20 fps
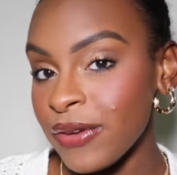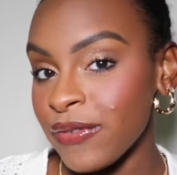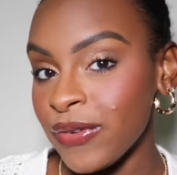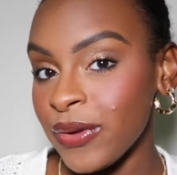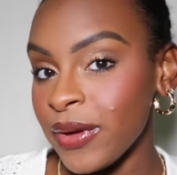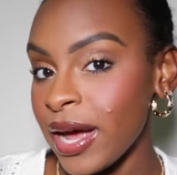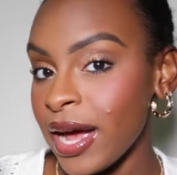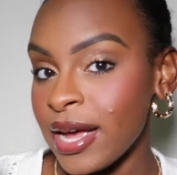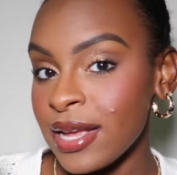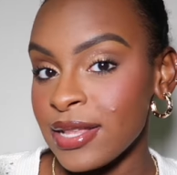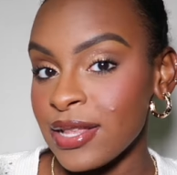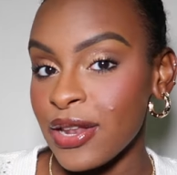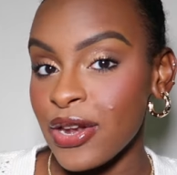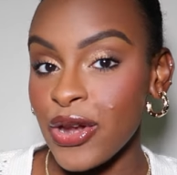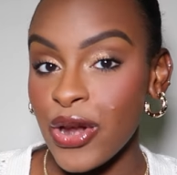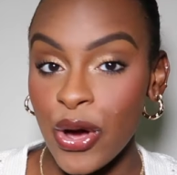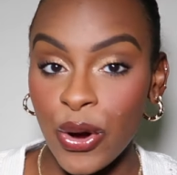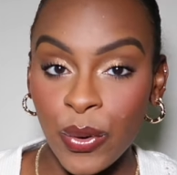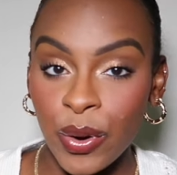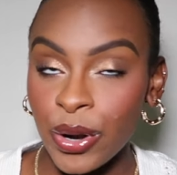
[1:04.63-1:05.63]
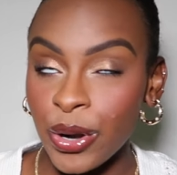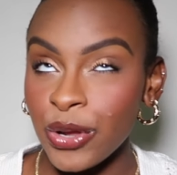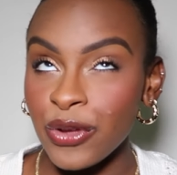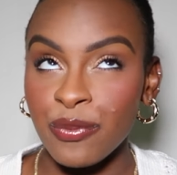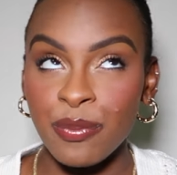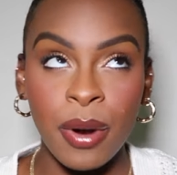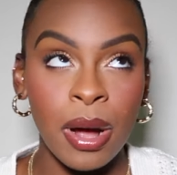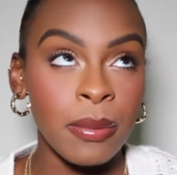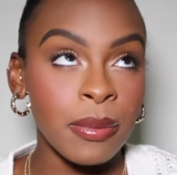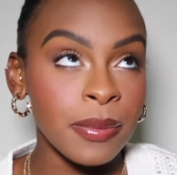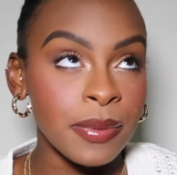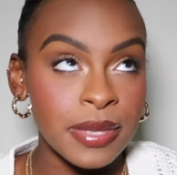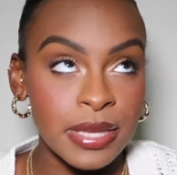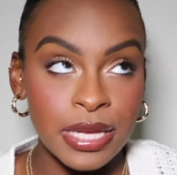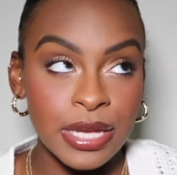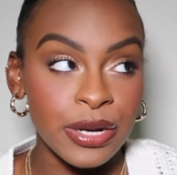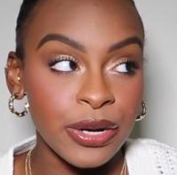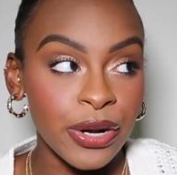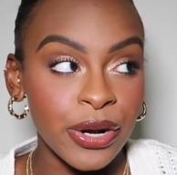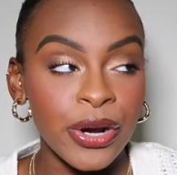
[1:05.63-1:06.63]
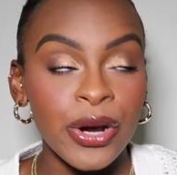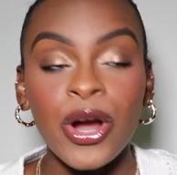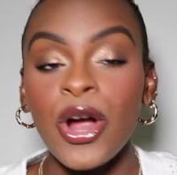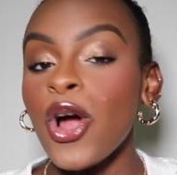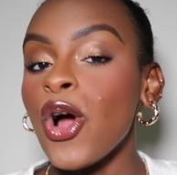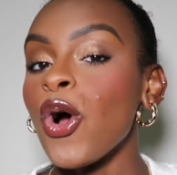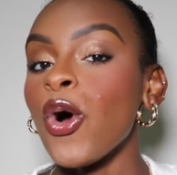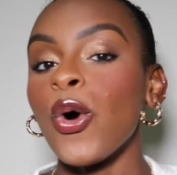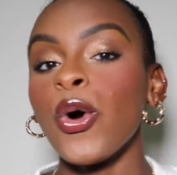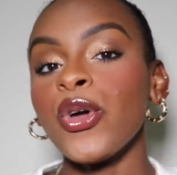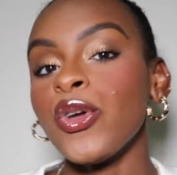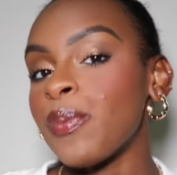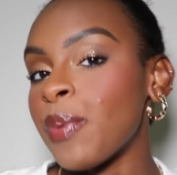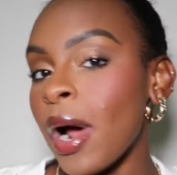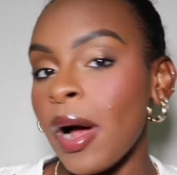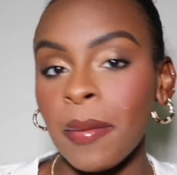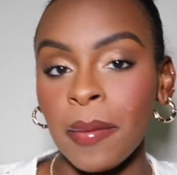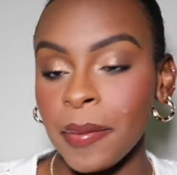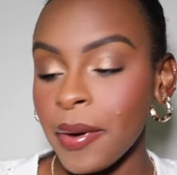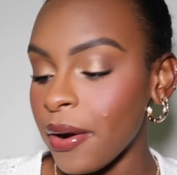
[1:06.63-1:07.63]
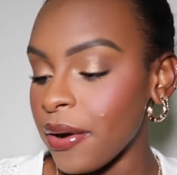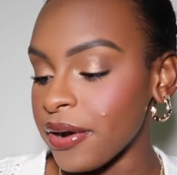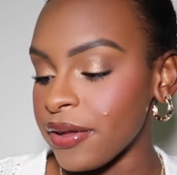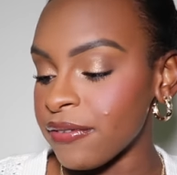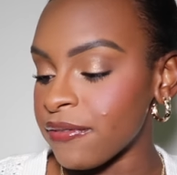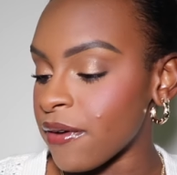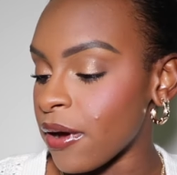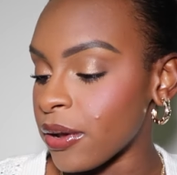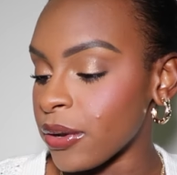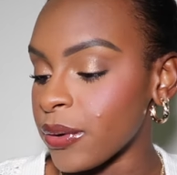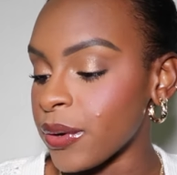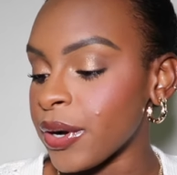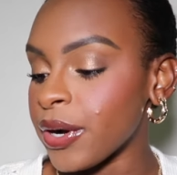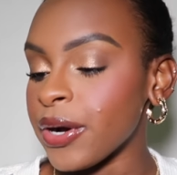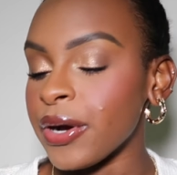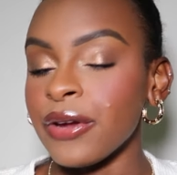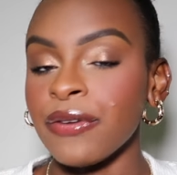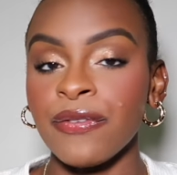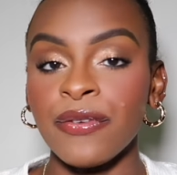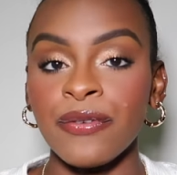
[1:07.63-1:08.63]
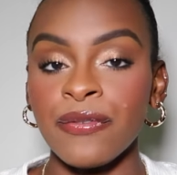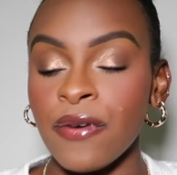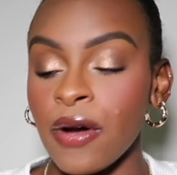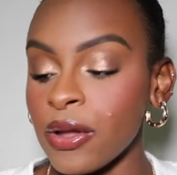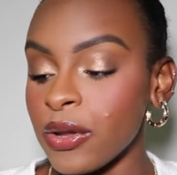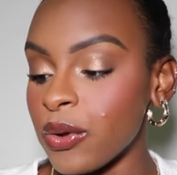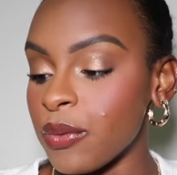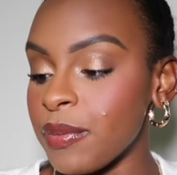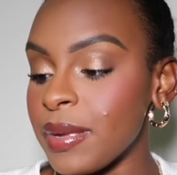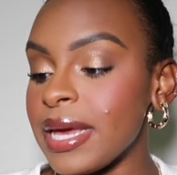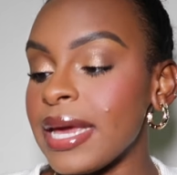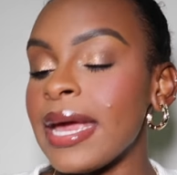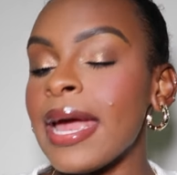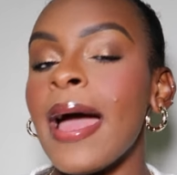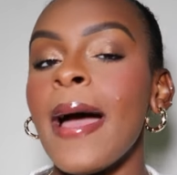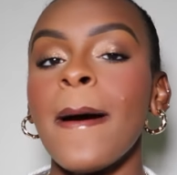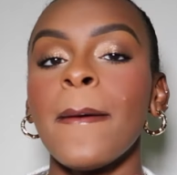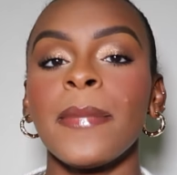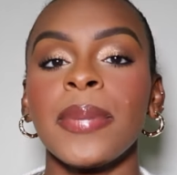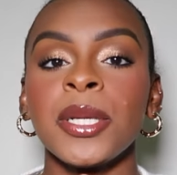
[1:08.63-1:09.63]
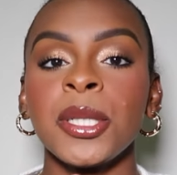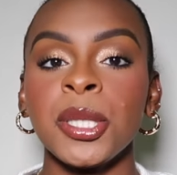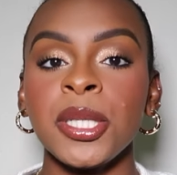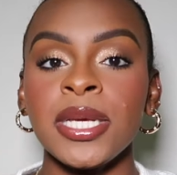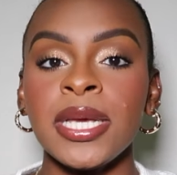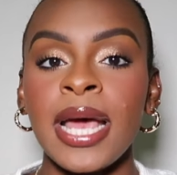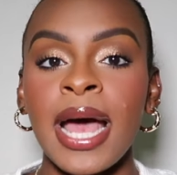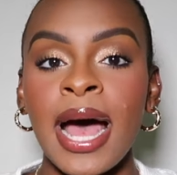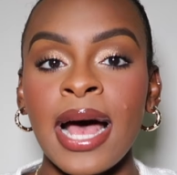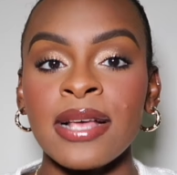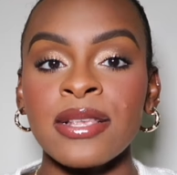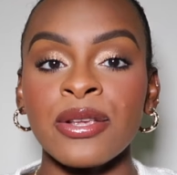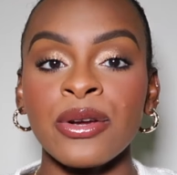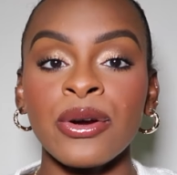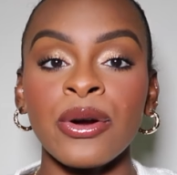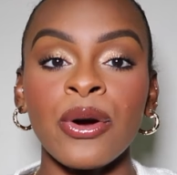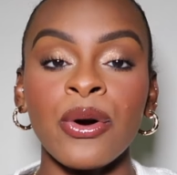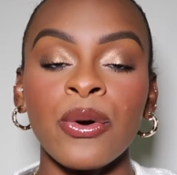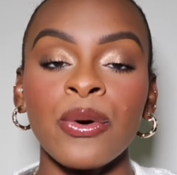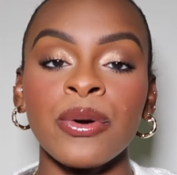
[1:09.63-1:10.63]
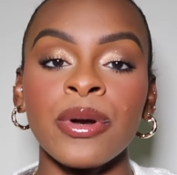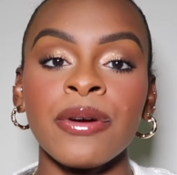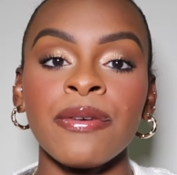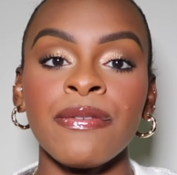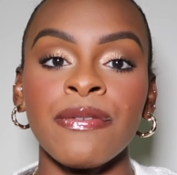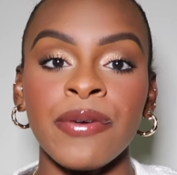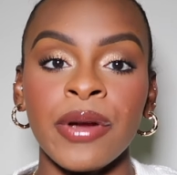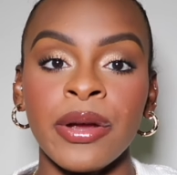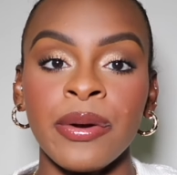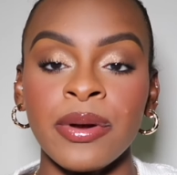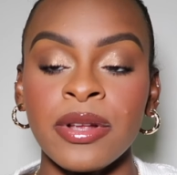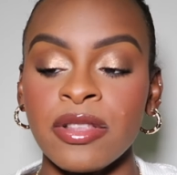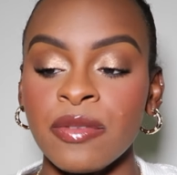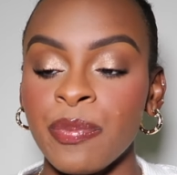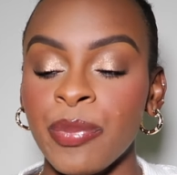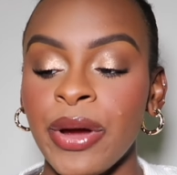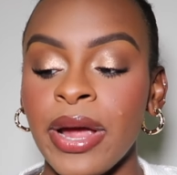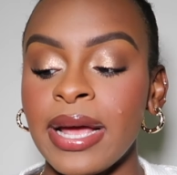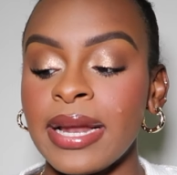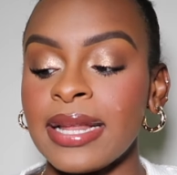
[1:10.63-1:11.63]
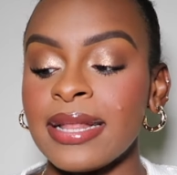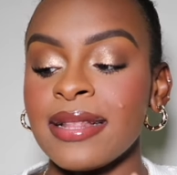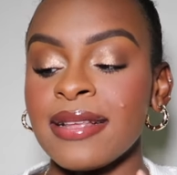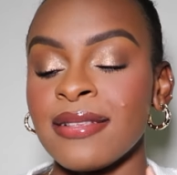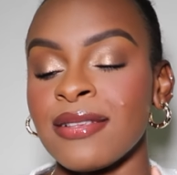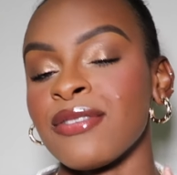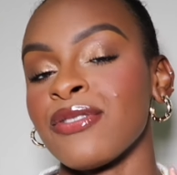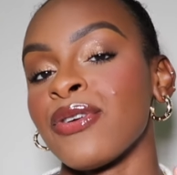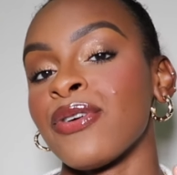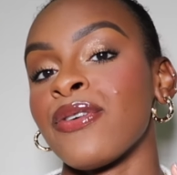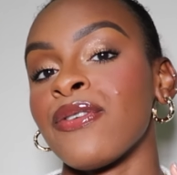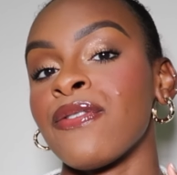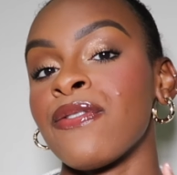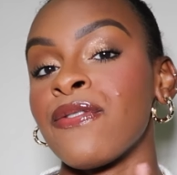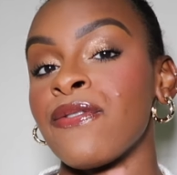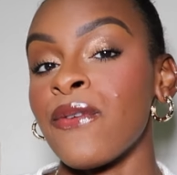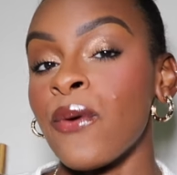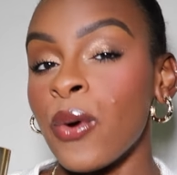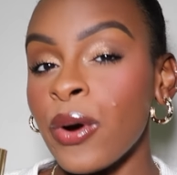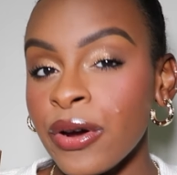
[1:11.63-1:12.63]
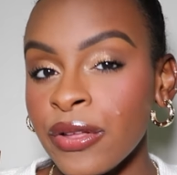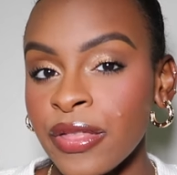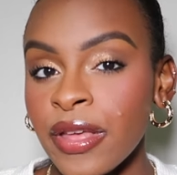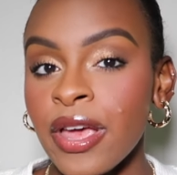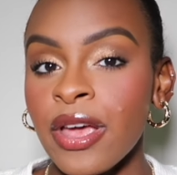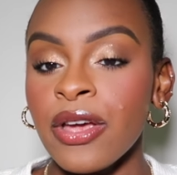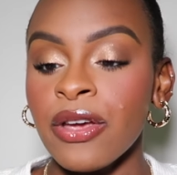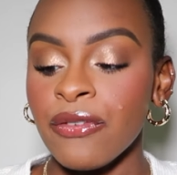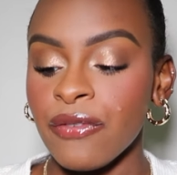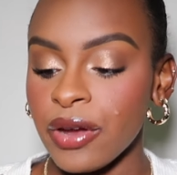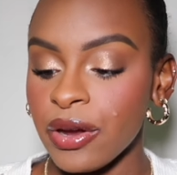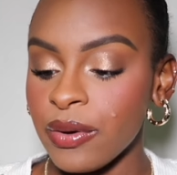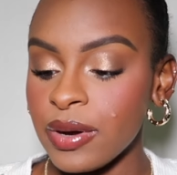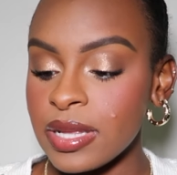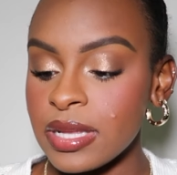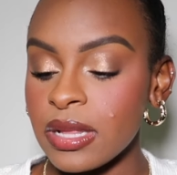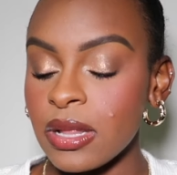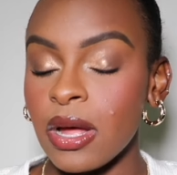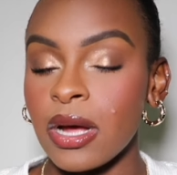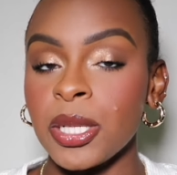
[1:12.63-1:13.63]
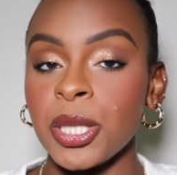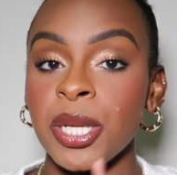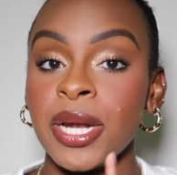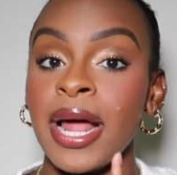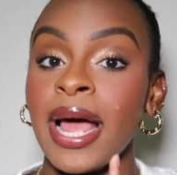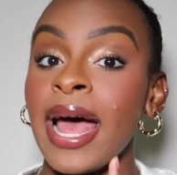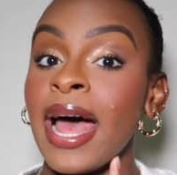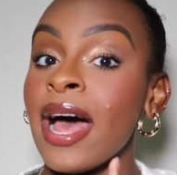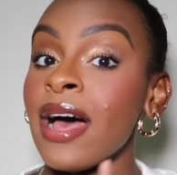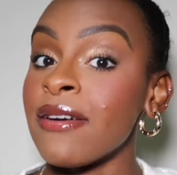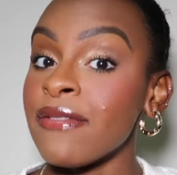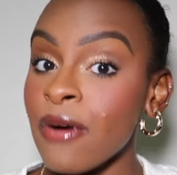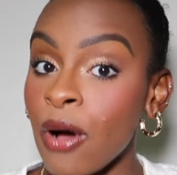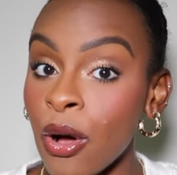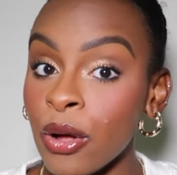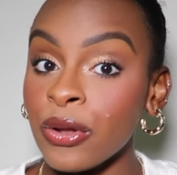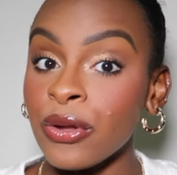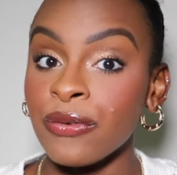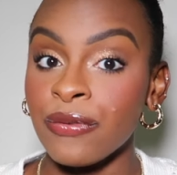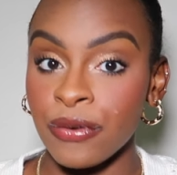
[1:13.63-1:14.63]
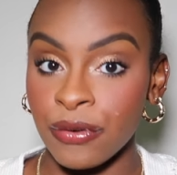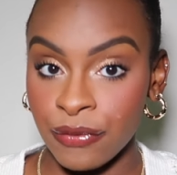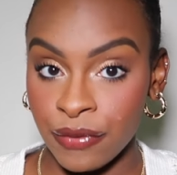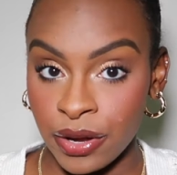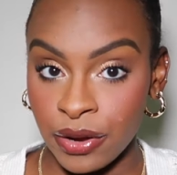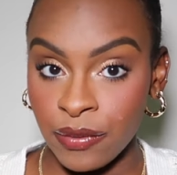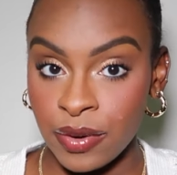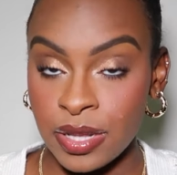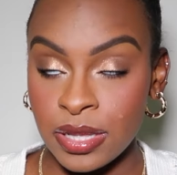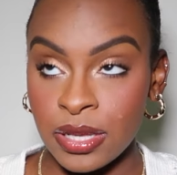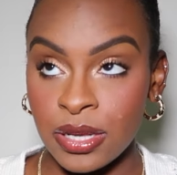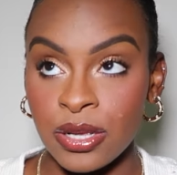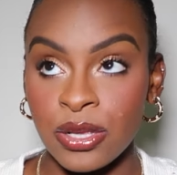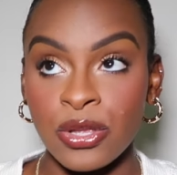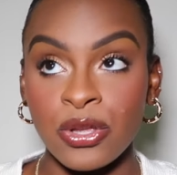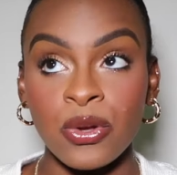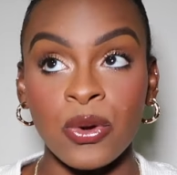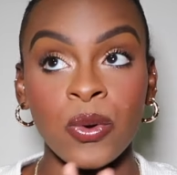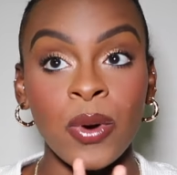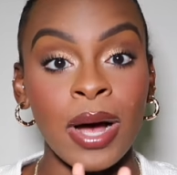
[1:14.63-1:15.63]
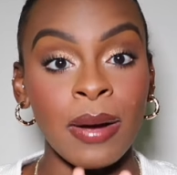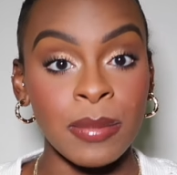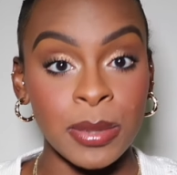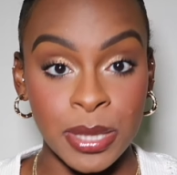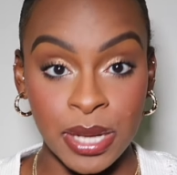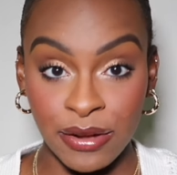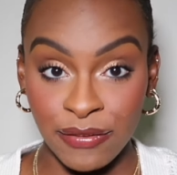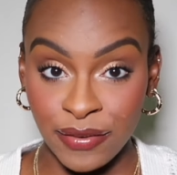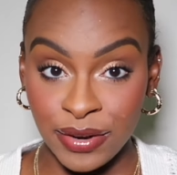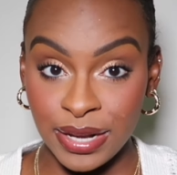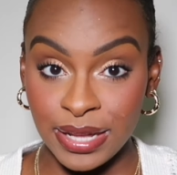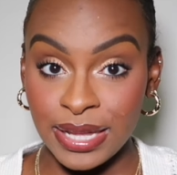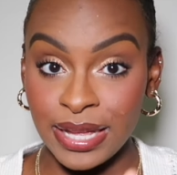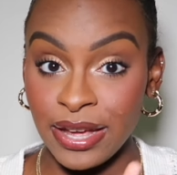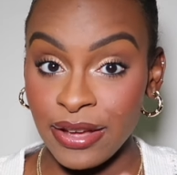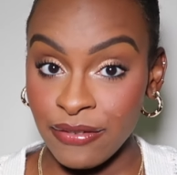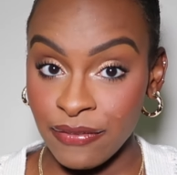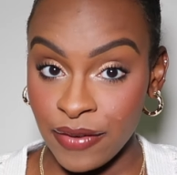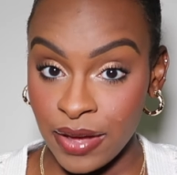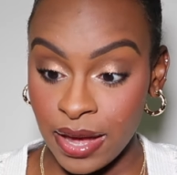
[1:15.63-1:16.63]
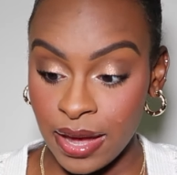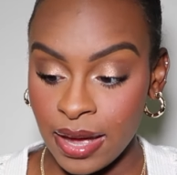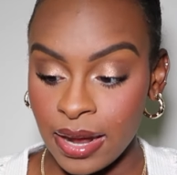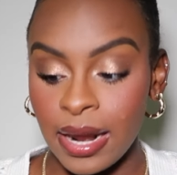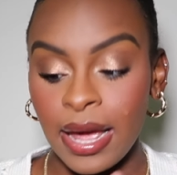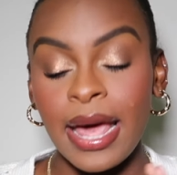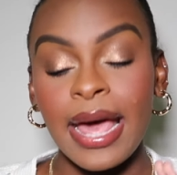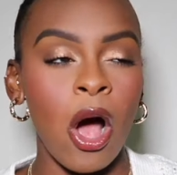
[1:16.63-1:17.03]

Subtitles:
If you guys know her, you've probably seen her, or you probably already follow her if you follow me, but she has her own fragrance brand and this is her fourth fragrance launch, and I have all of her fragrances, so I'm definitely a fan.